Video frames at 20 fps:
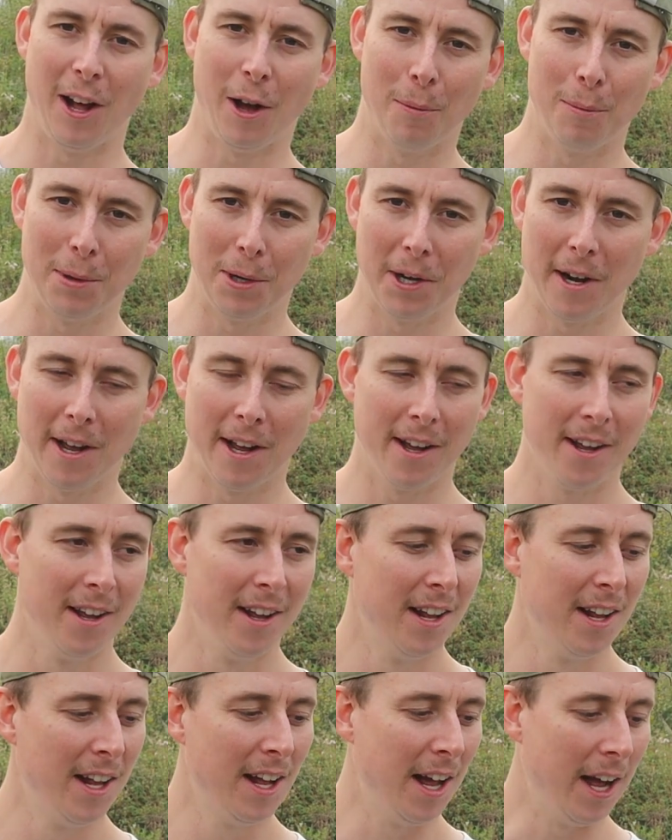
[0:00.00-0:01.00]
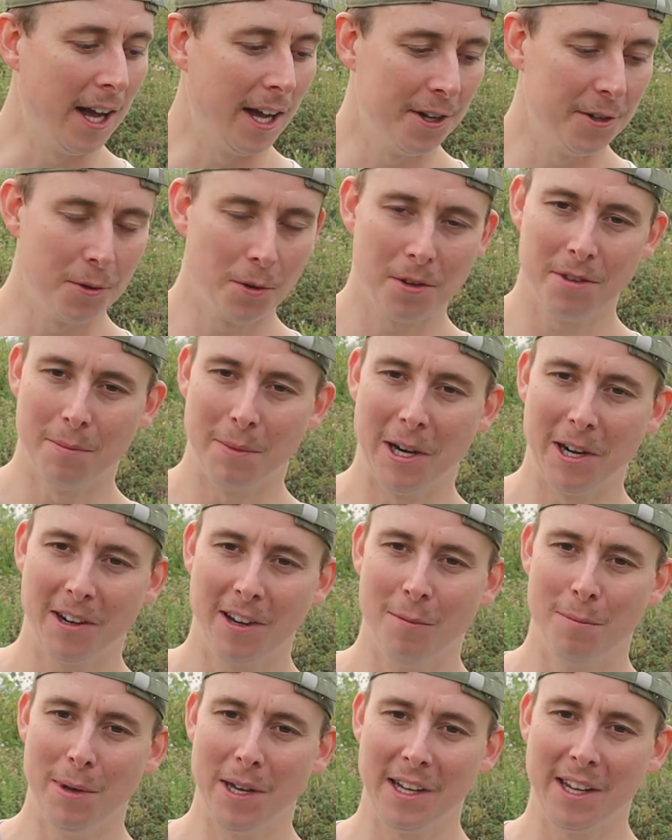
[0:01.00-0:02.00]
Alberta, North
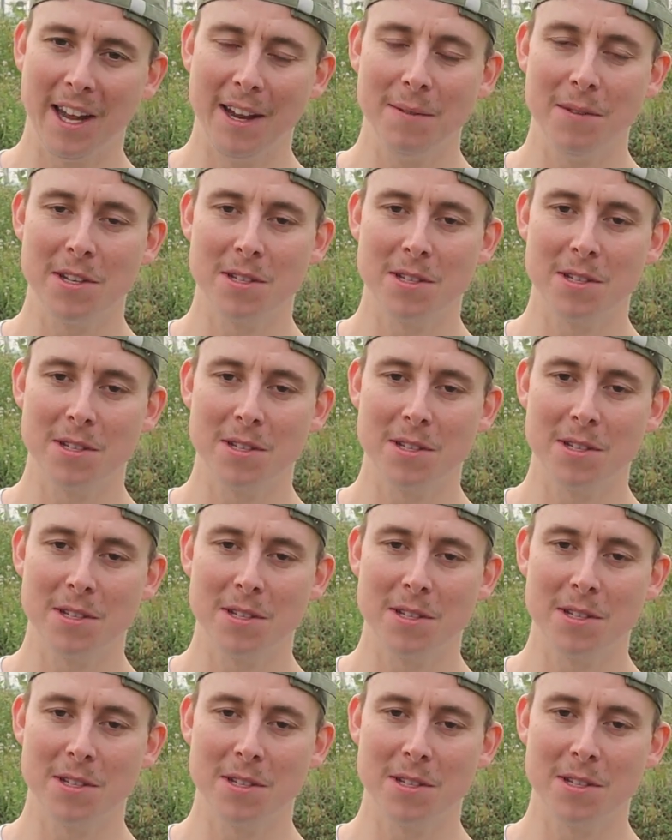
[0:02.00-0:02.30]
American big game.